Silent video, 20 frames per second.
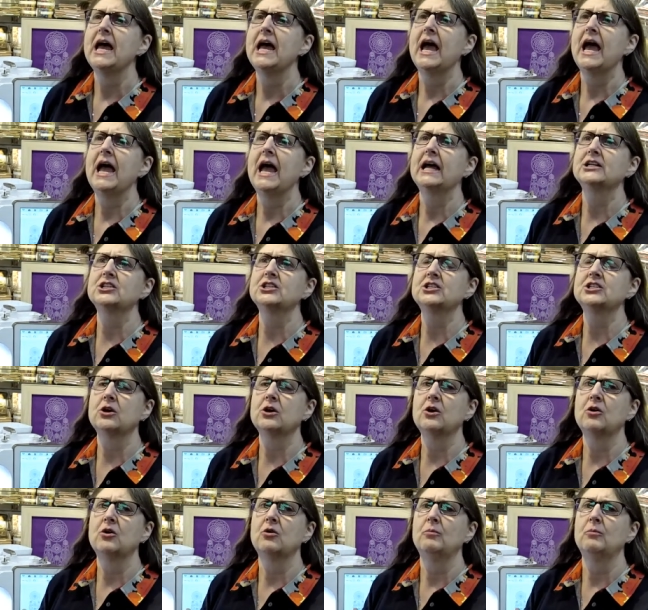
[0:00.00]
And
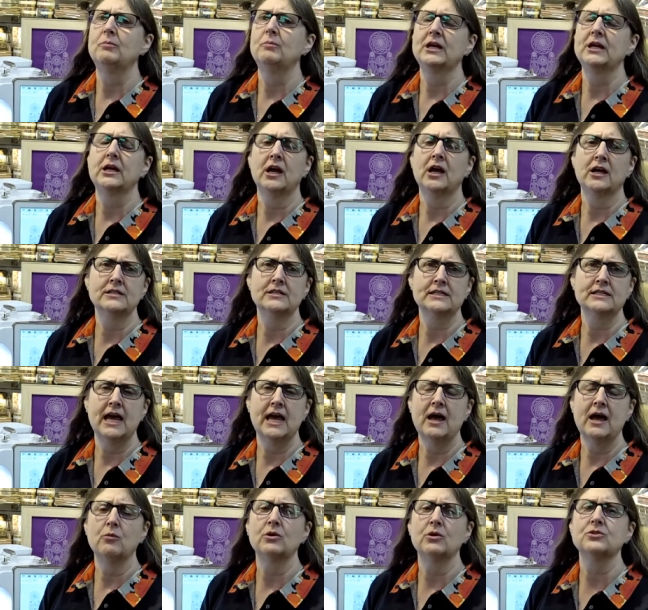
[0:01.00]
so, because
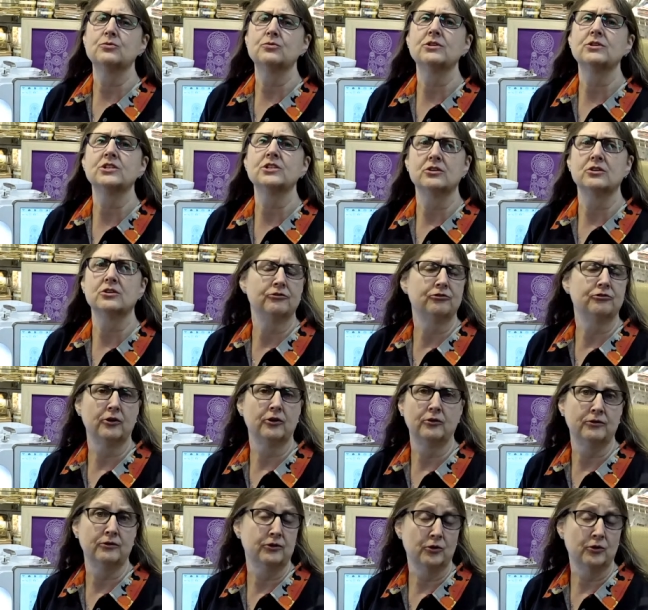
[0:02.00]
that was reserved
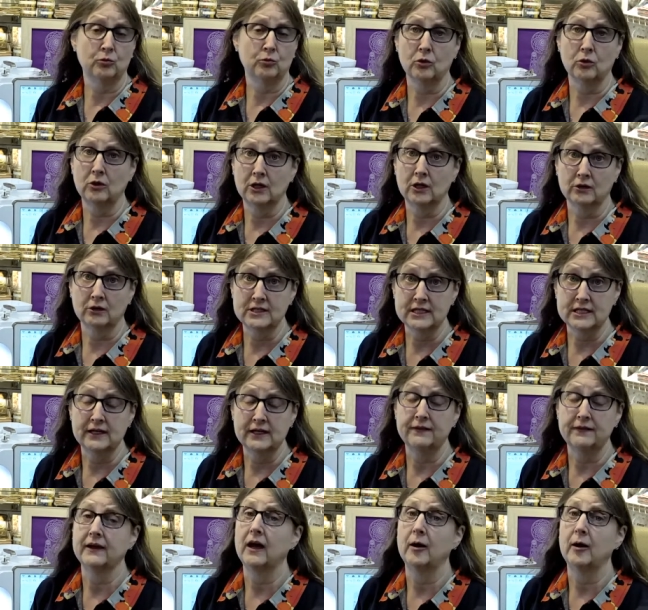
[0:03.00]
for the royalty
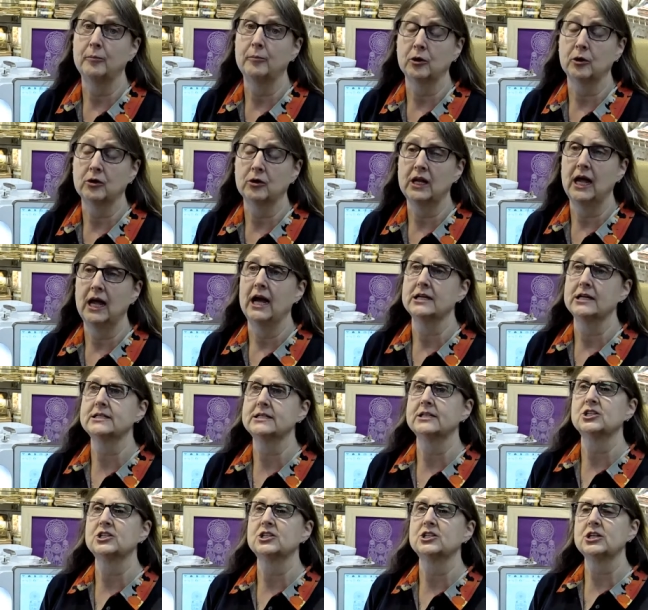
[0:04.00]
and the upper class.
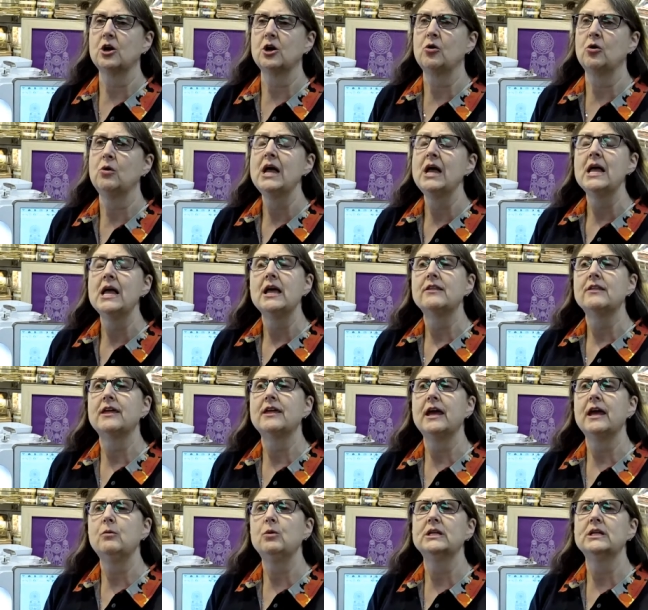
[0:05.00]
And so,
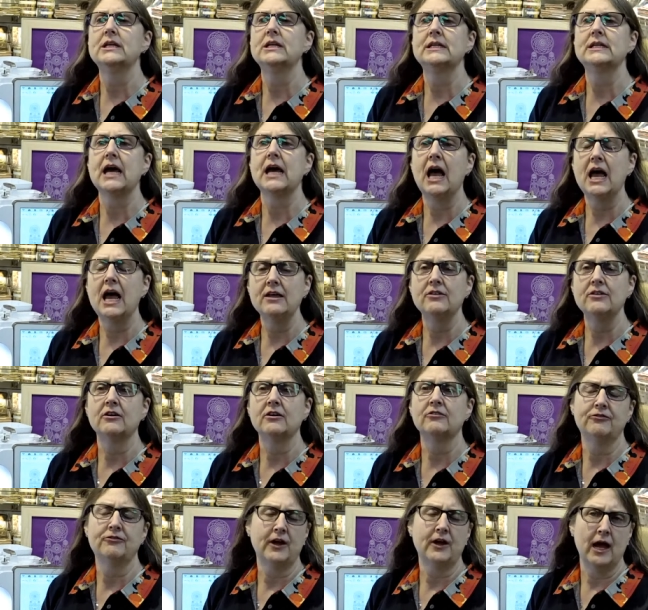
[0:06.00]
they would dye
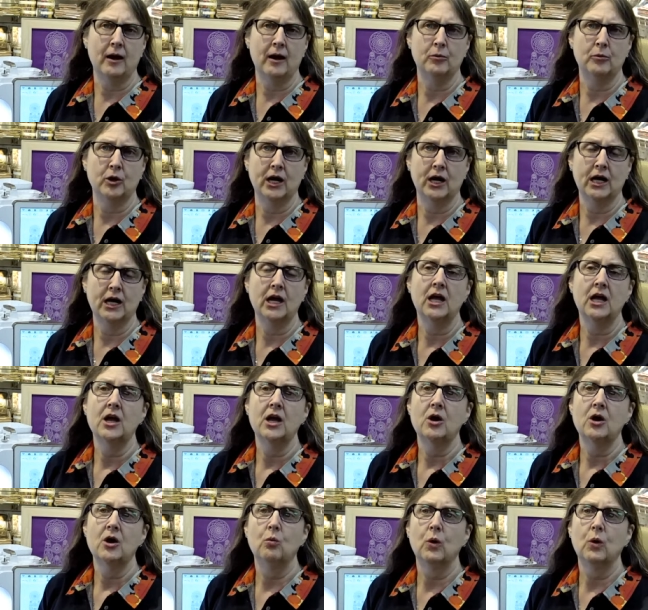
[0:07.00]
their fabric
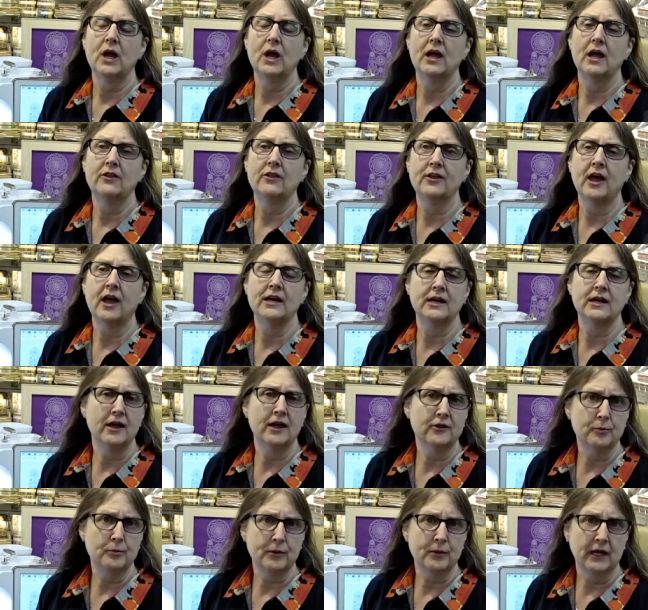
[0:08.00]
with
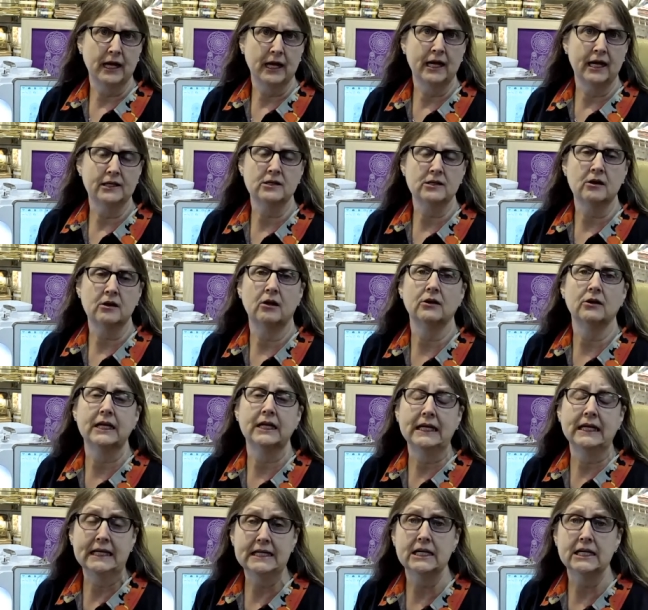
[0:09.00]
another plant called
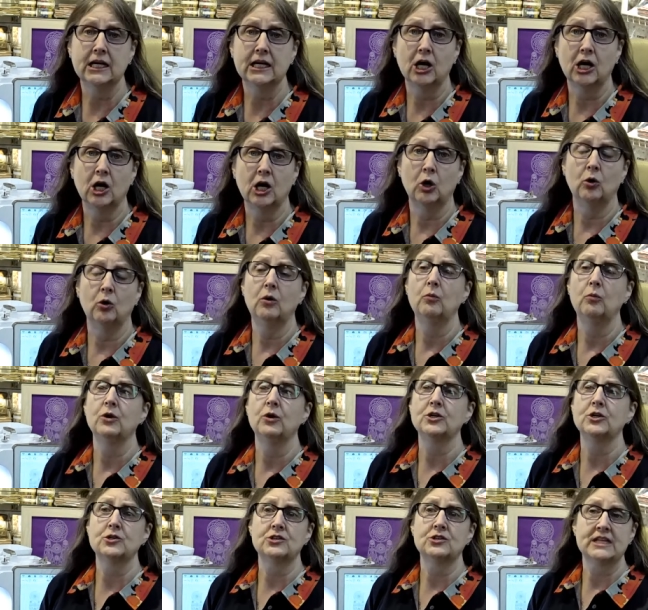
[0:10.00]
indigo,
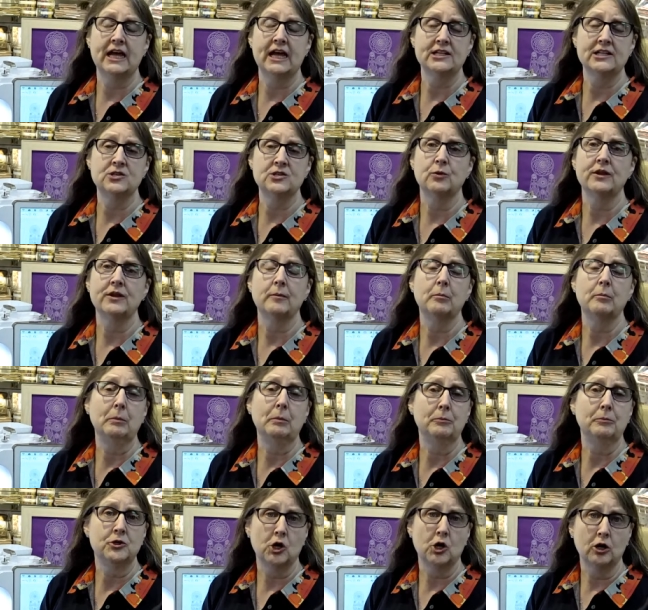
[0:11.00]
which that's where the
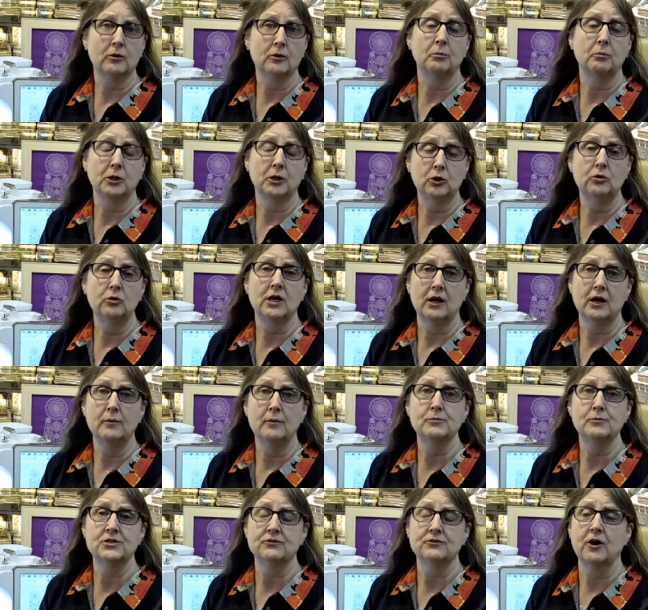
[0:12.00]
dark blue
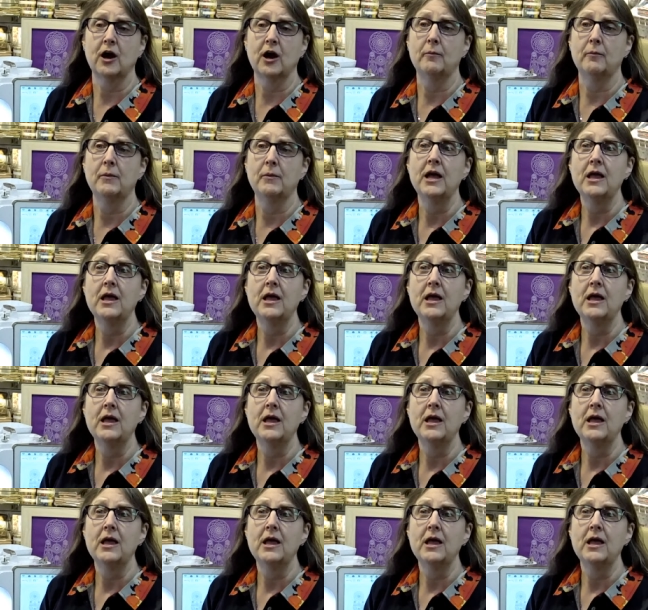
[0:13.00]
comes from.